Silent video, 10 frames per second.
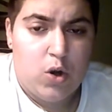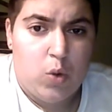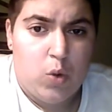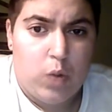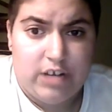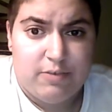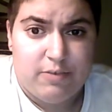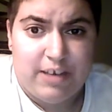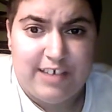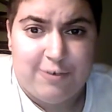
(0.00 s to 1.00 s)
what is
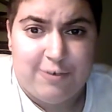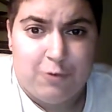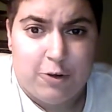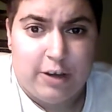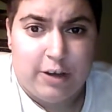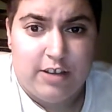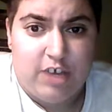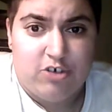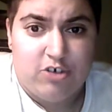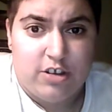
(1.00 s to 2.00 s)
my sexual
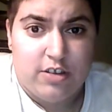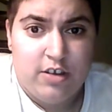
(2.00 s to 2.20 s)
orientation?